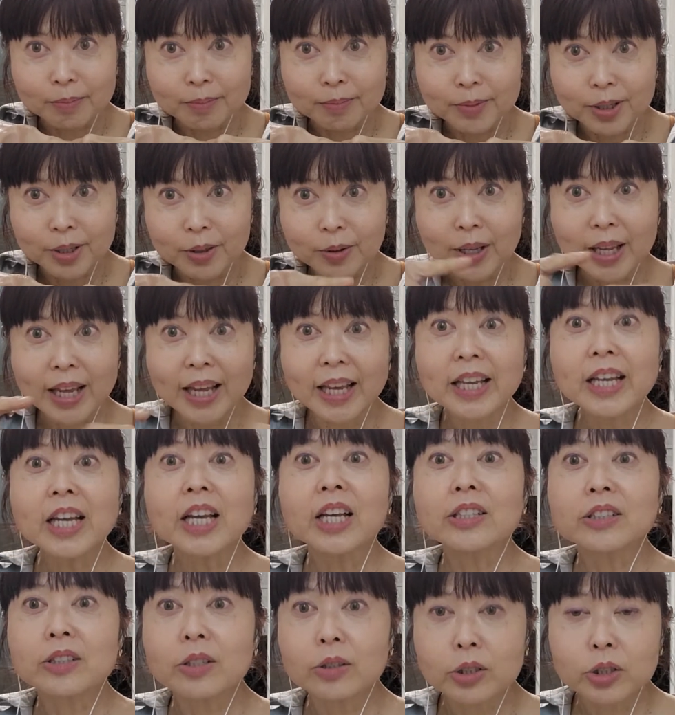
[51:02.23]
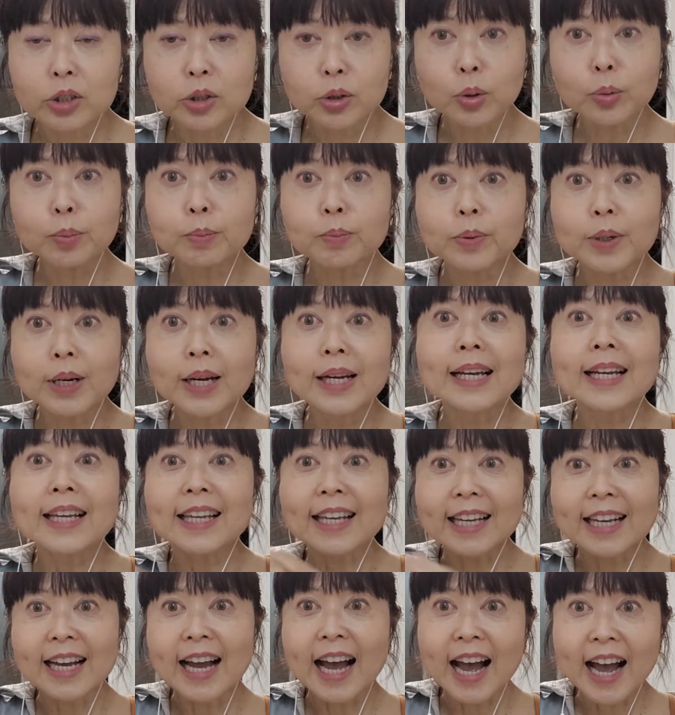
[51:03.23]
okay? So
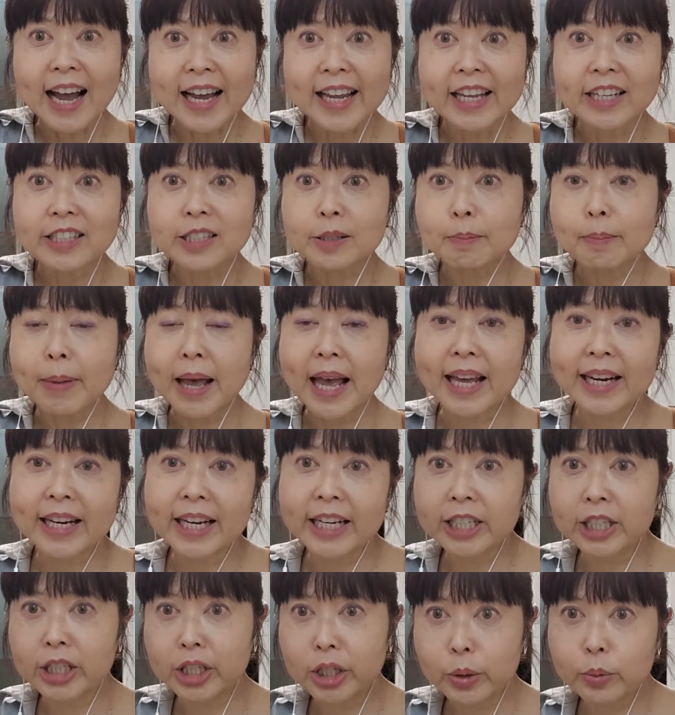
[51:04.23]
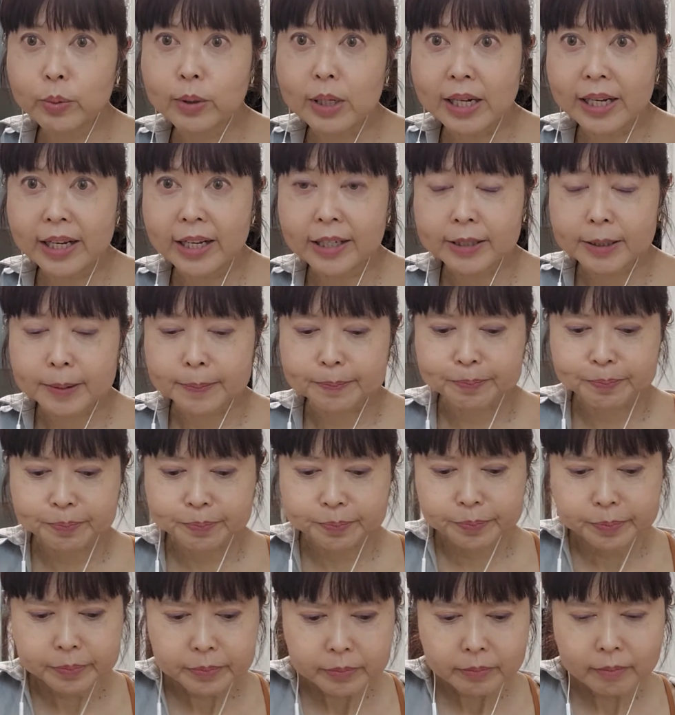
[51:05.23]
suprachiasmatic nucleus.
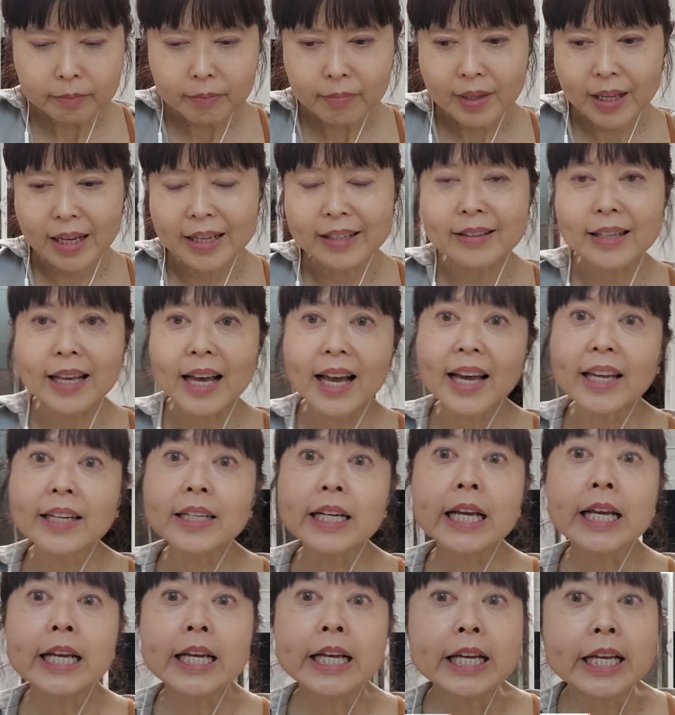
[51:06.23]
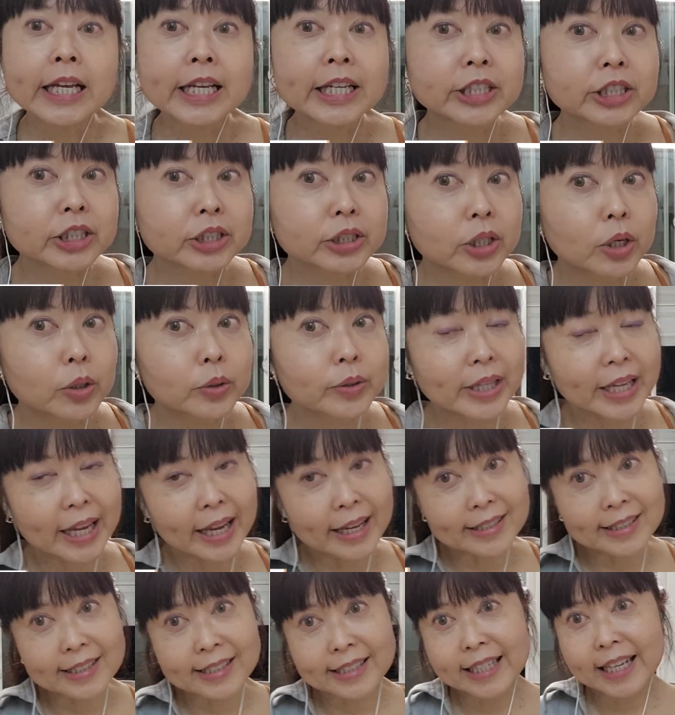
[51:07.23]
And that is known, the
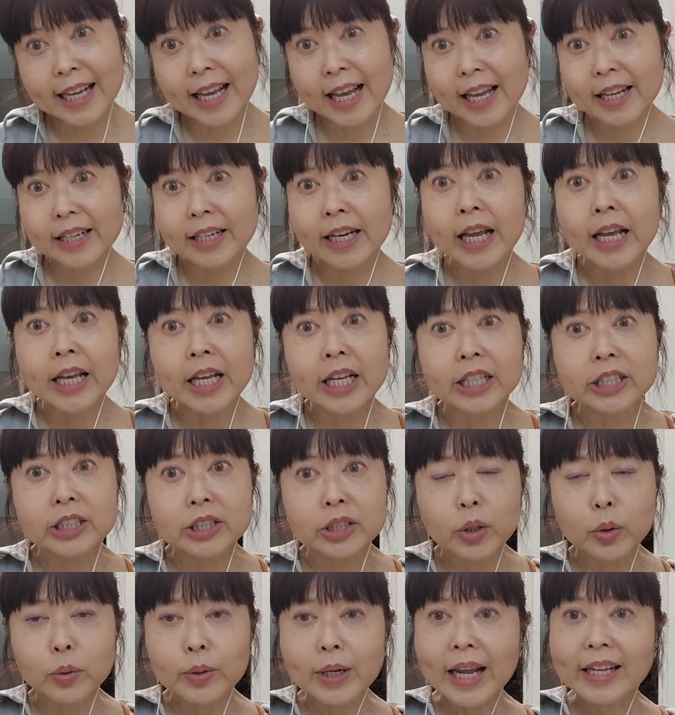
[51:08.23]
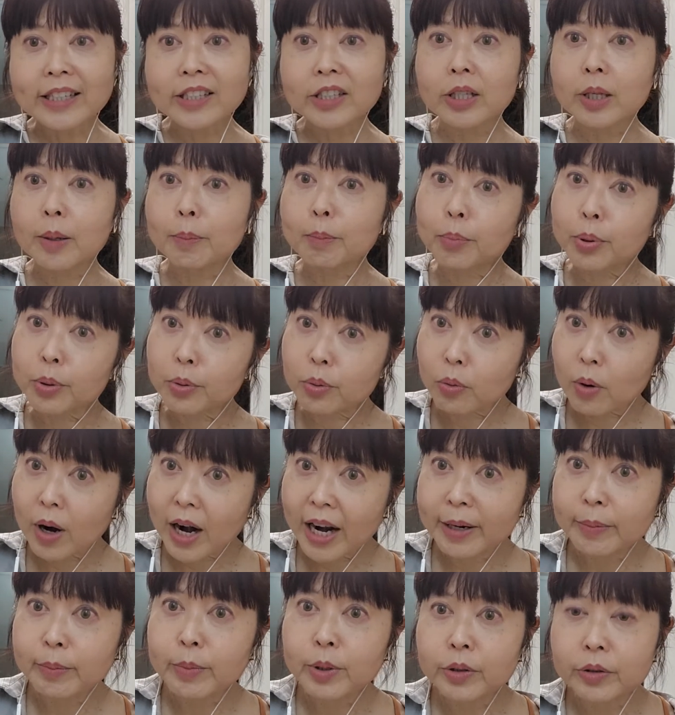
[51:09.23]
SCN is known as the
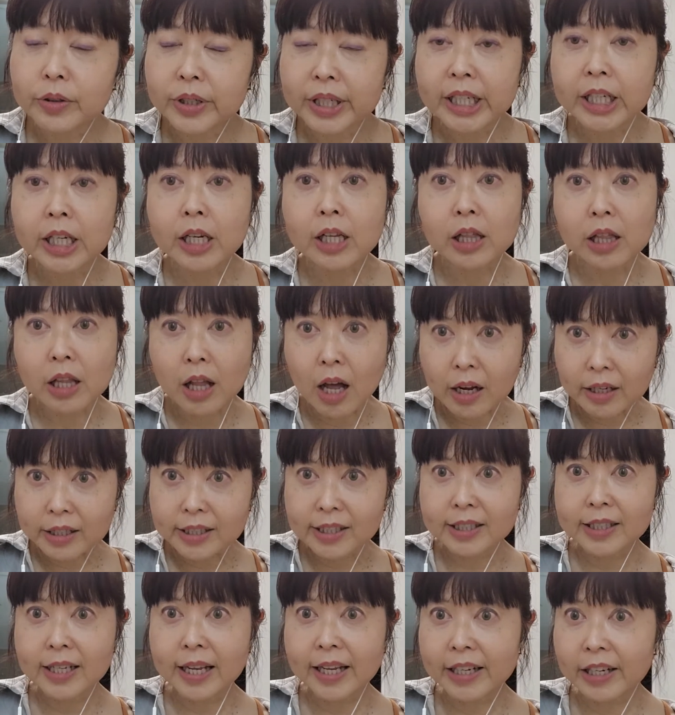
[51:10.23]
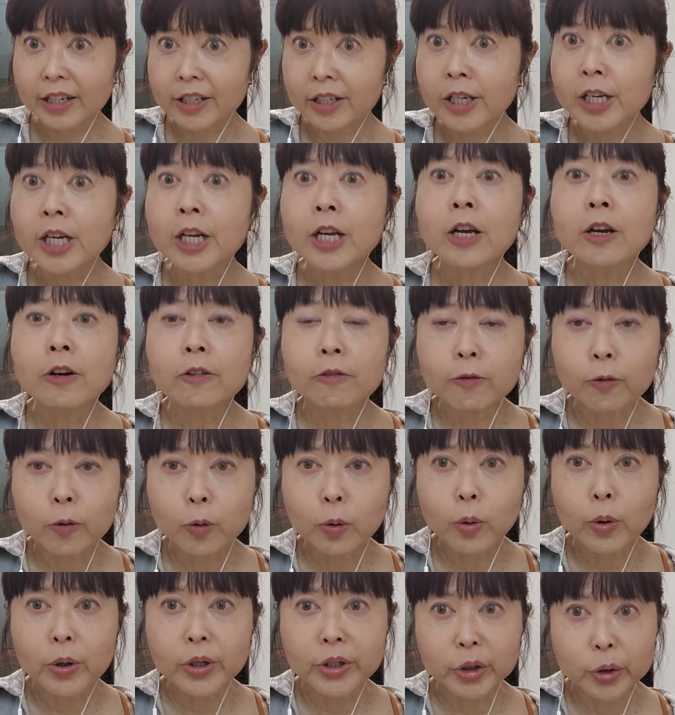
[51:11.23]
primary clock setter
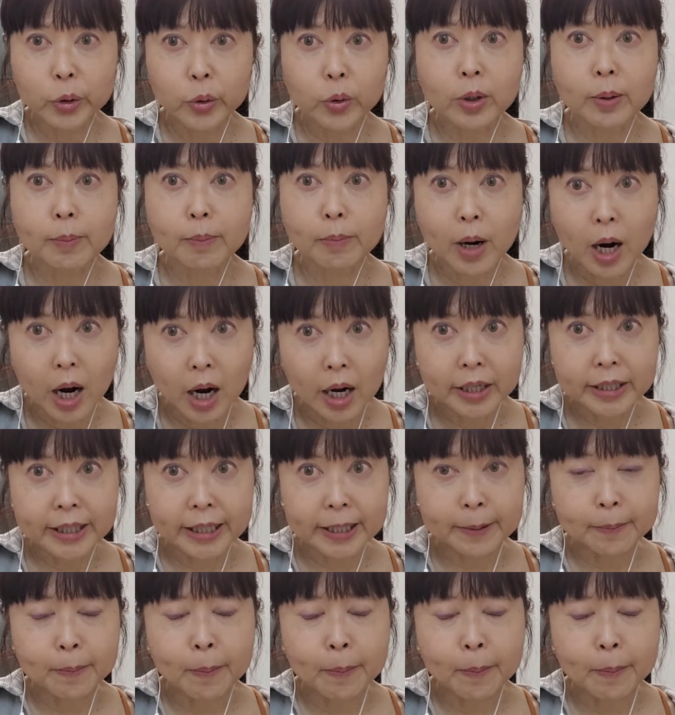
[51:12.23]
for your body.